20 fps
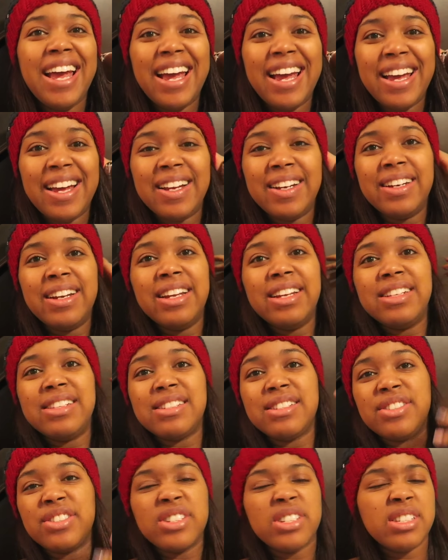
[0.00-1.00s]
And
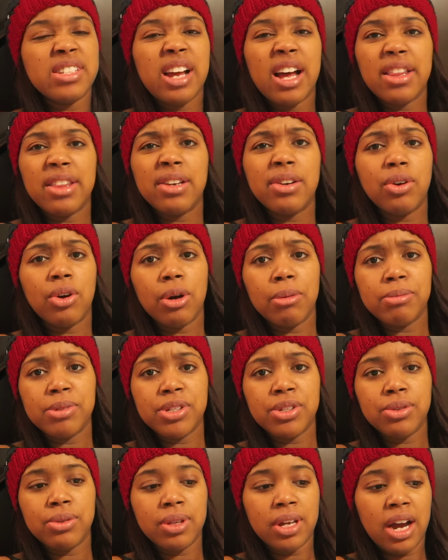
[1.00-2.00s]
it's just not the norm
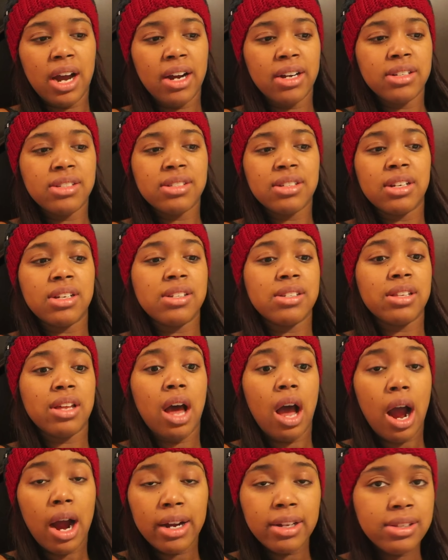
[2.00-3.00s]
to do the hearts, because the
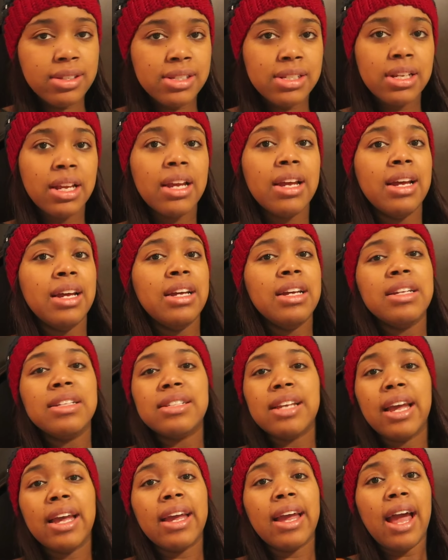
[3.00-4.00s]
hearts
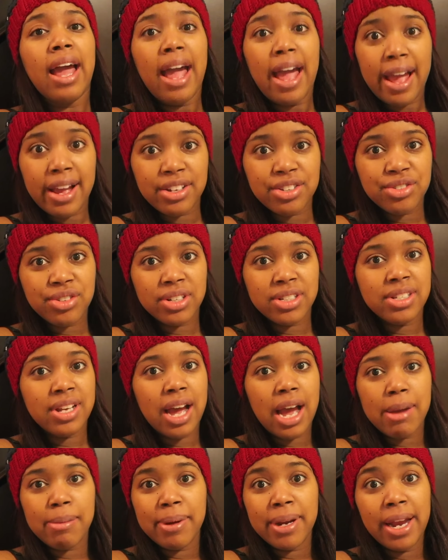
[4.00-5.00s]
take extra
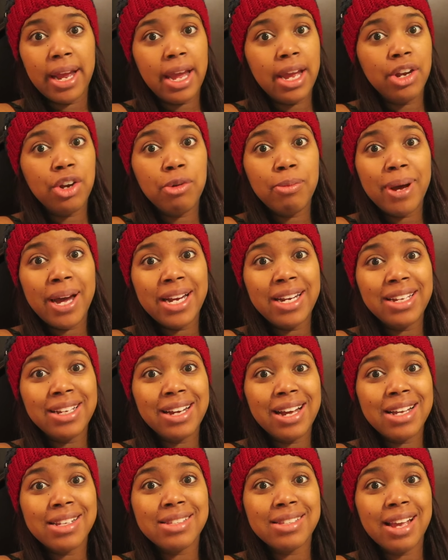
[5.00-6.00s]
time and ain't nobody
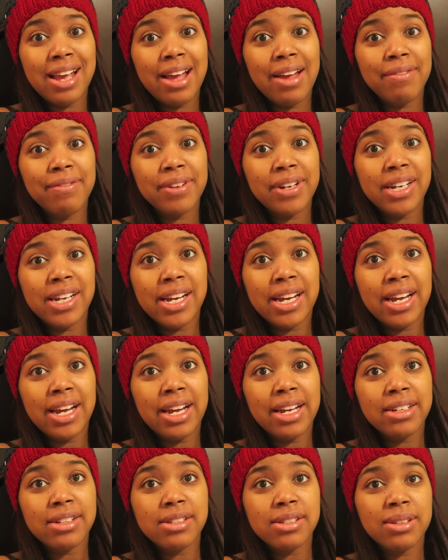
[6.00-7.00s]
got time for
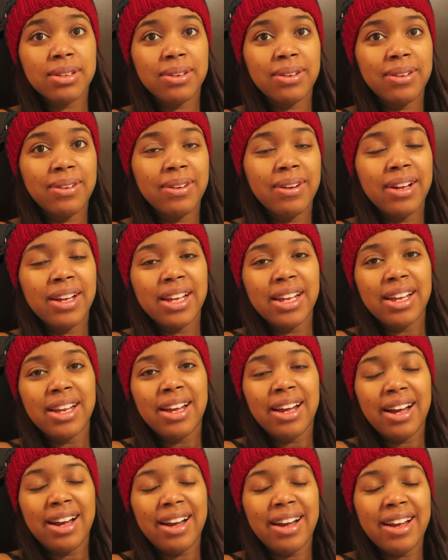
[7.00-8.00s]
that. So
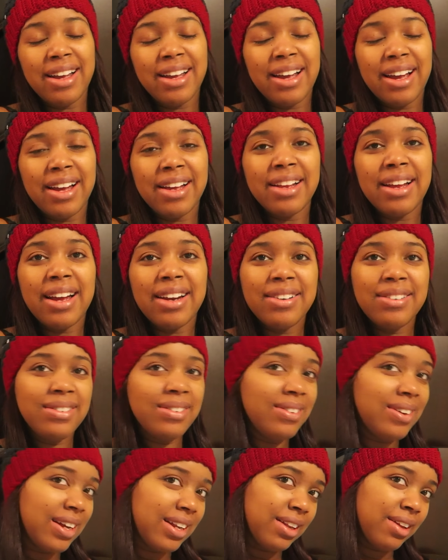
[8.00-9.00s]
I, I, I don't
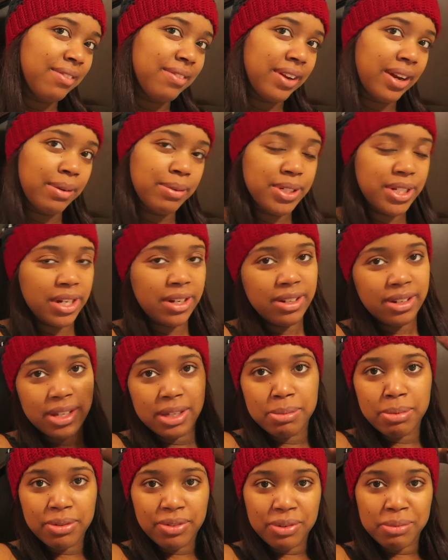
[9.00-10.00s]
know, I love it. I wish I could
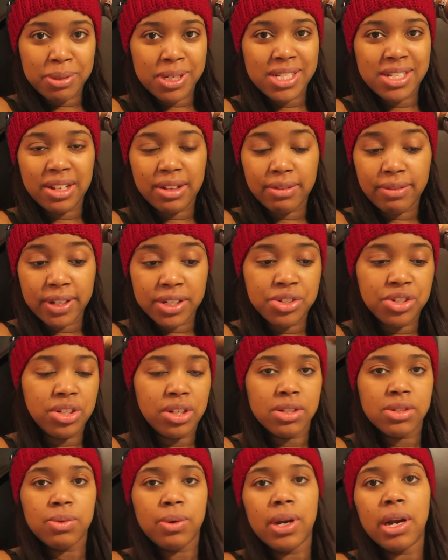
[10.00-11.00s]
keep it for myself. And she
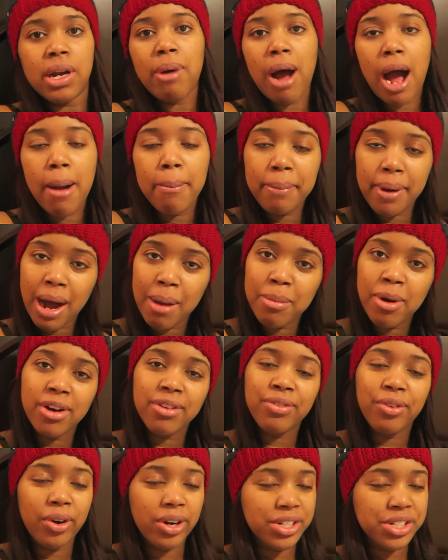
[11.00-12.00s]
doesn't pom-pom,
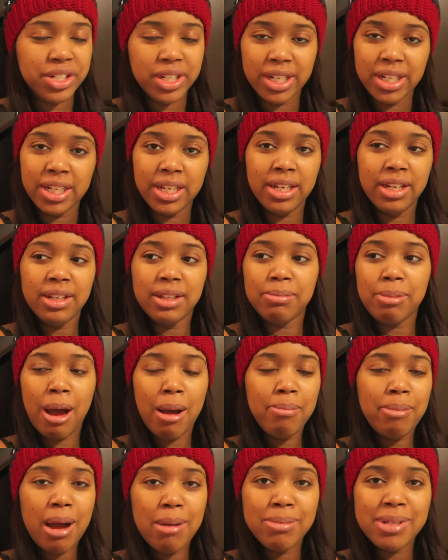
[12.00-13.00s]
unfortunately.
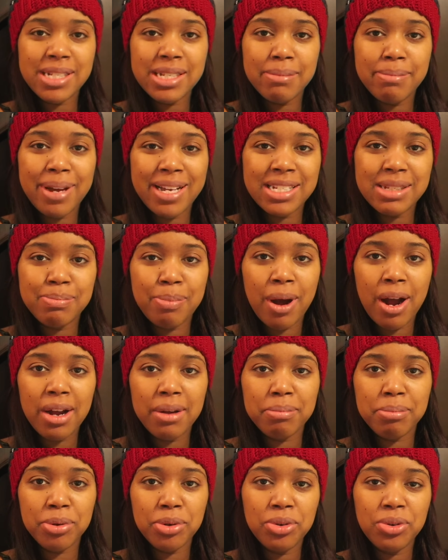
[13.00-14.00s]
Pom-pom is the best
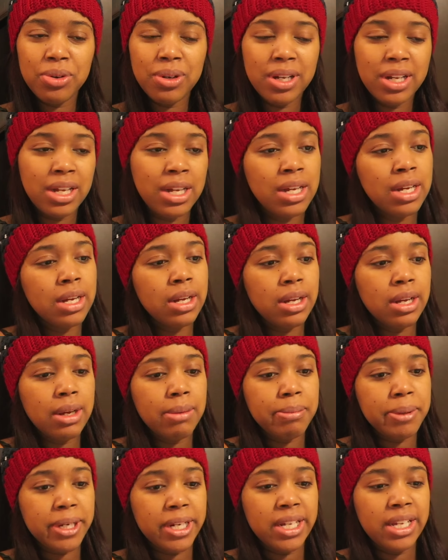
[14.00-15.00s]
part, boo.
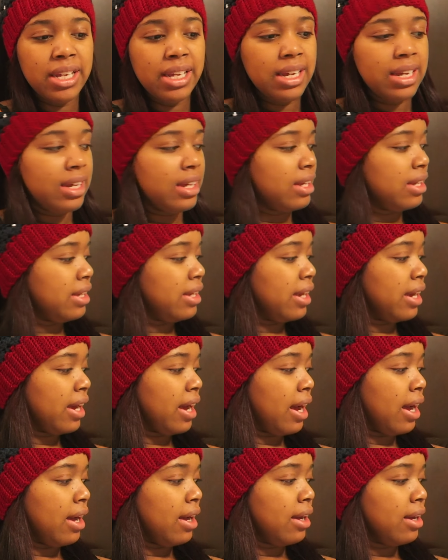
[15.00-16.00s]
But
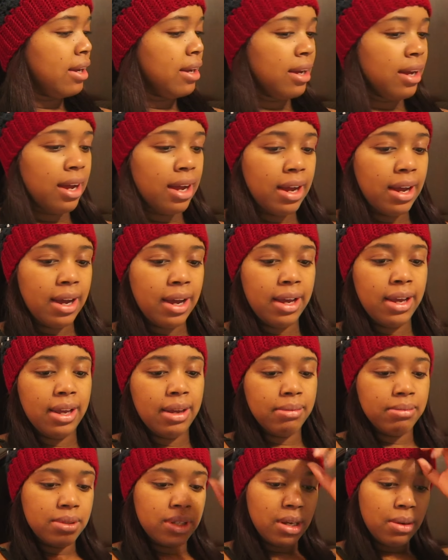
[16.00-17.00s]
yeah, I
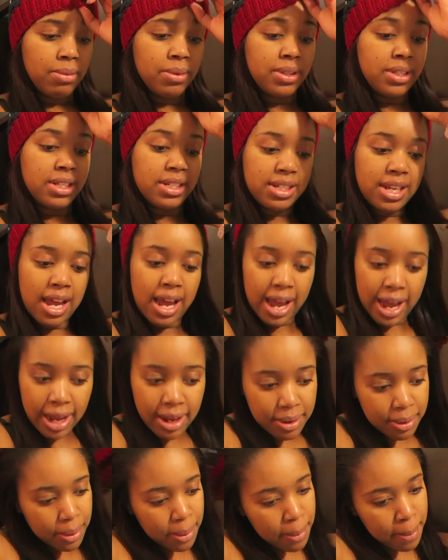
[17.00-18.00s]
am done with this hat.